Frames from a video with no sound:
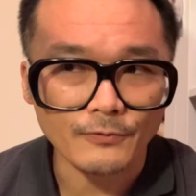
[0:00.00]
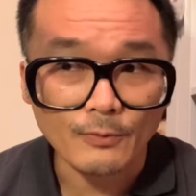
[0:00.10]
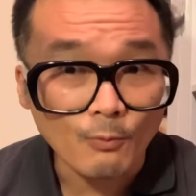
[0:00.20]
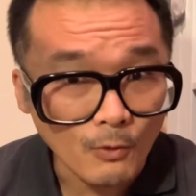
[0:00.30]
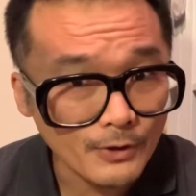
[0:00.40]

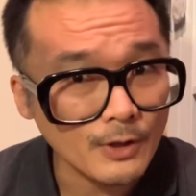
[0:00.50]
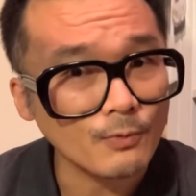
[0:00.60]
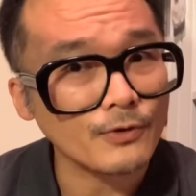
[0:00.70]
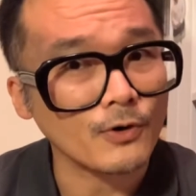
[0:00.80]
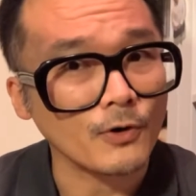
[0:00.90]
and working
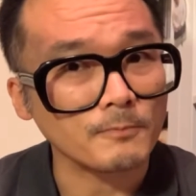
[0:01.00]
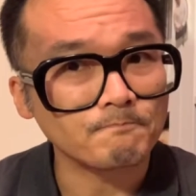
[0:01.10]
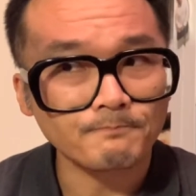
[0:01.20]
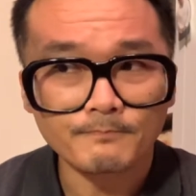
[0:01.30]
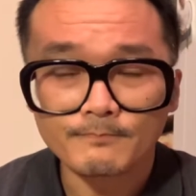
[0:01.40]
with her,
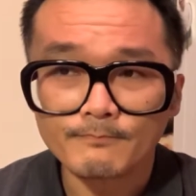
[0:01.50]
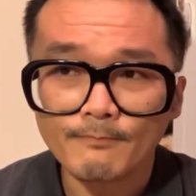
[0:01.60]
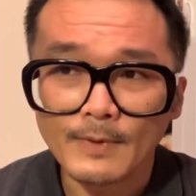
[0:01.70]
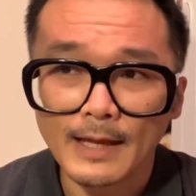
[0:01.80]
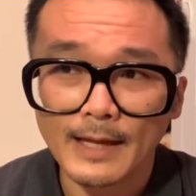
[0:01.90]

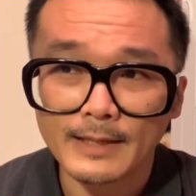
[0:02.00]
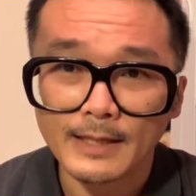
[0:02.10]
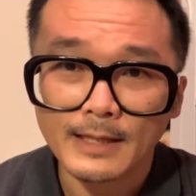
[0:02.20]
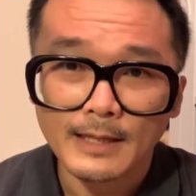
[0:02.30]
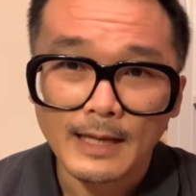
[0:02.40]
and
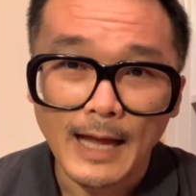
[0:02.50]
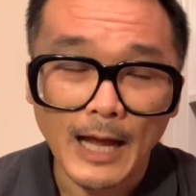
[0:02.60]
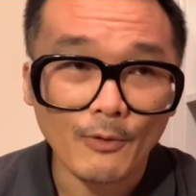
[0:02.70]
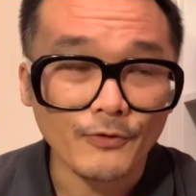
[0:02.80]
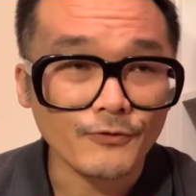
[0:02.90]

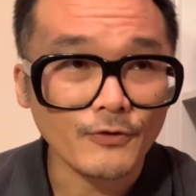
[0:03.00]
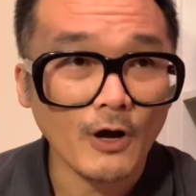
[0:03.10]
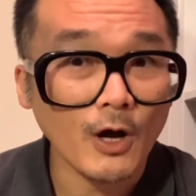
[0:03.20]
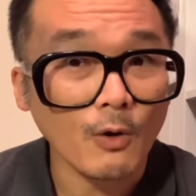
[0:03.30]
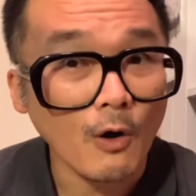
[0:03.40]
how the
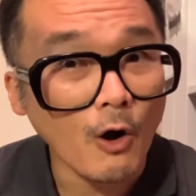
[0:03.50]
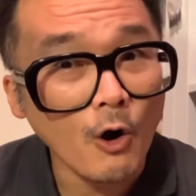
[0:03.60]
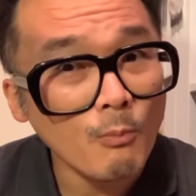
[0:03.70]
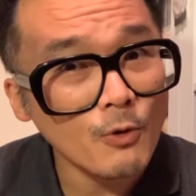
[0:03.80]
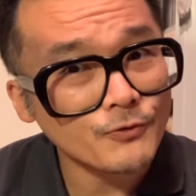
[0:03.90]
song
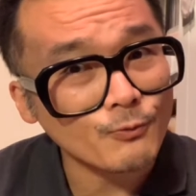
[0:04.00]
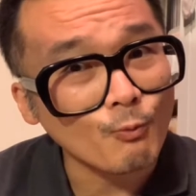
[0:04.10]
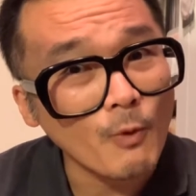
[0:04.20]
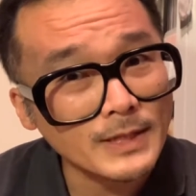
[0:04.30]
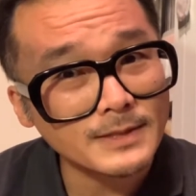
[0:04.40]
almost
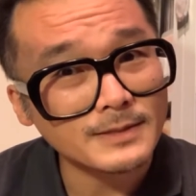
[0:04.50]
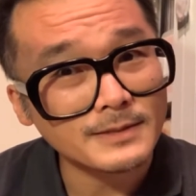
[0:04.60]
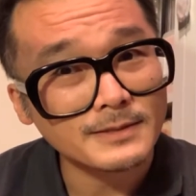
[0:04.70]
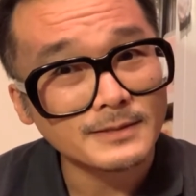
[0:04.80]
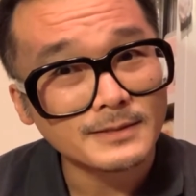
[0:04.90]

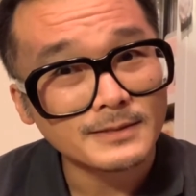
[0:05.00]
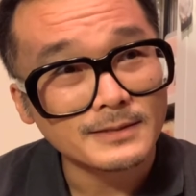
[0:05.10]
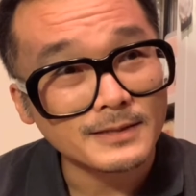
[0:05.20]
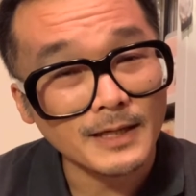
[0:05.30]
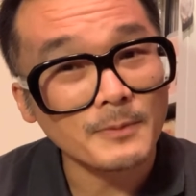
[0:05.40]
wasn't
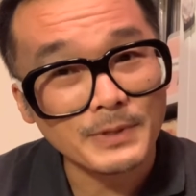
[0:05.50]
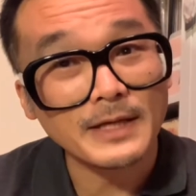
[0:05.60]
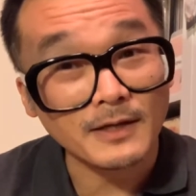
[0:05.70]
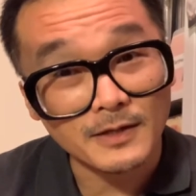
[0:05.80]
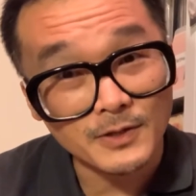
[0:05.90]
gonna be
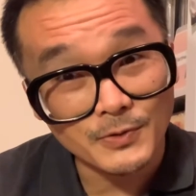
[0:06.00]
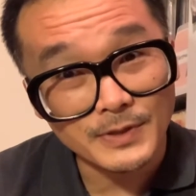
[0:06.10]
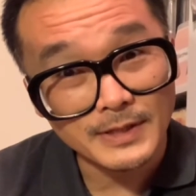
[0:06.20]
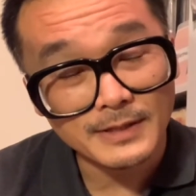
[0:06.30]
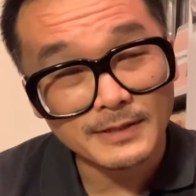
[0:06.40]

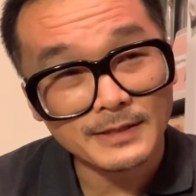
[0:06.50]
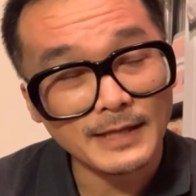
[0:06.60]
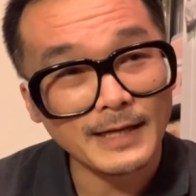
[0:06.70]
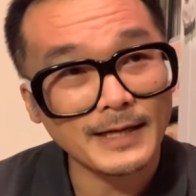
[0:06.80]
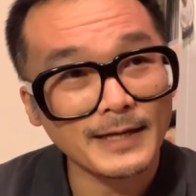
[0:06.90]
included,
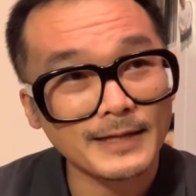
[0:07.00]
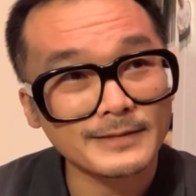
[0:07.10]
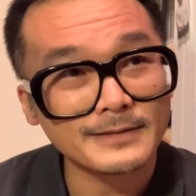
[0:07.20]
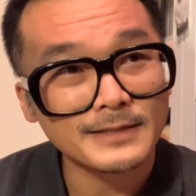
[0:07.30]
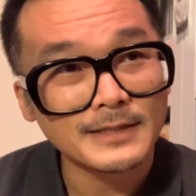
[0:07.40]

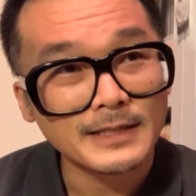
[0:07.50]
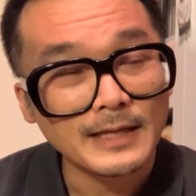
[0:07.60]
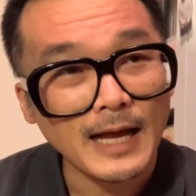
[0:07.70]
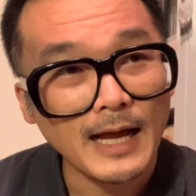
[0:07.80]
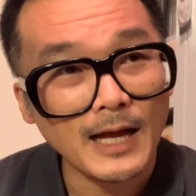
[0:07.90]
and
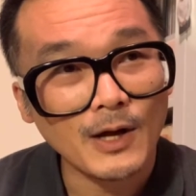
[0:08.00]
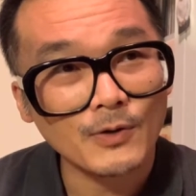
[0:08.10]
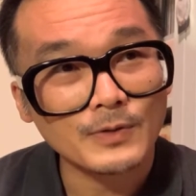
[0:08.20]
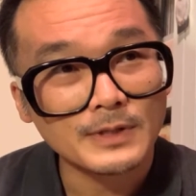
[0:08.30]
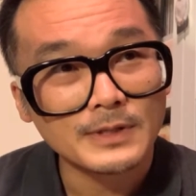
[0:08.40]

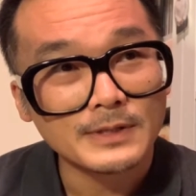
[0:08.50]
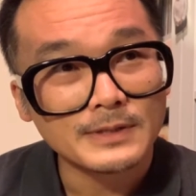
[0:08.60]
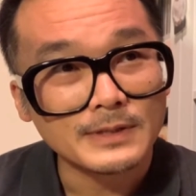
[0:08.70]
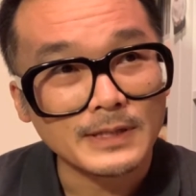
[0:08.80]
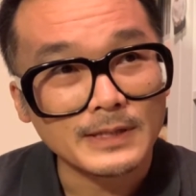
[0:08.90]
how
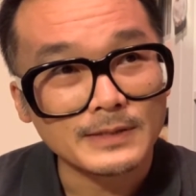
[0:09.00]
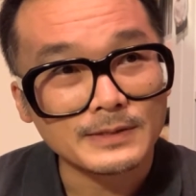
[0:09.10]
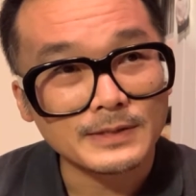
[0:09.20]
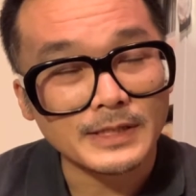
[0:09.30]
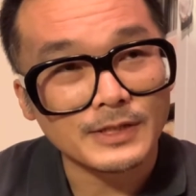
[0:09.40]

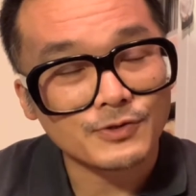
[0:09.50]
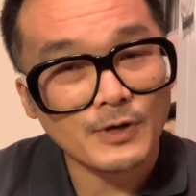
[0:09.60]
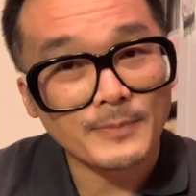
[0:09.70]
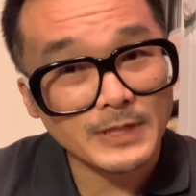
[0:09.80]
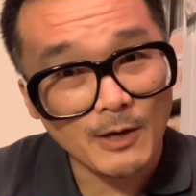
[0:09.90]
she
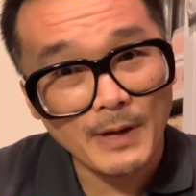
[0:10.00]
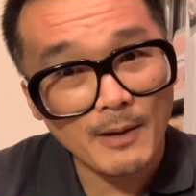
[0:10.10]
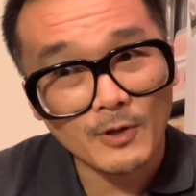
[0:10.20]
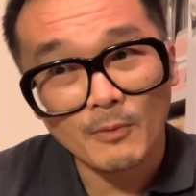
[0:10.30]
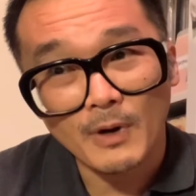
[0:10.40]
describes how
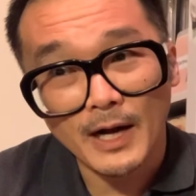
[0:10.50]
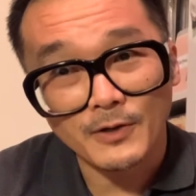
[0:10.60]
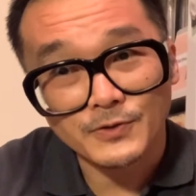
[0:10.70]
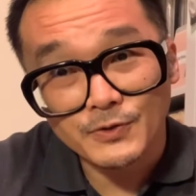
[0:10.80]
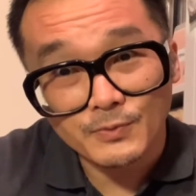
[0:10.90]
Pamela
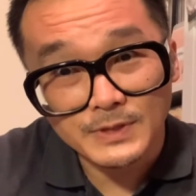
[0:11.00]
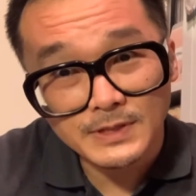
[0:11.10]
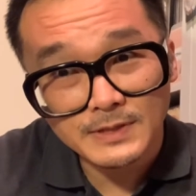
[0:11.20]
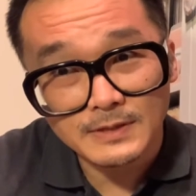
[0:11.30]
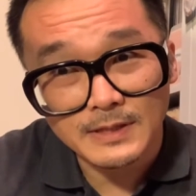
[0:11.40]
Myers, who was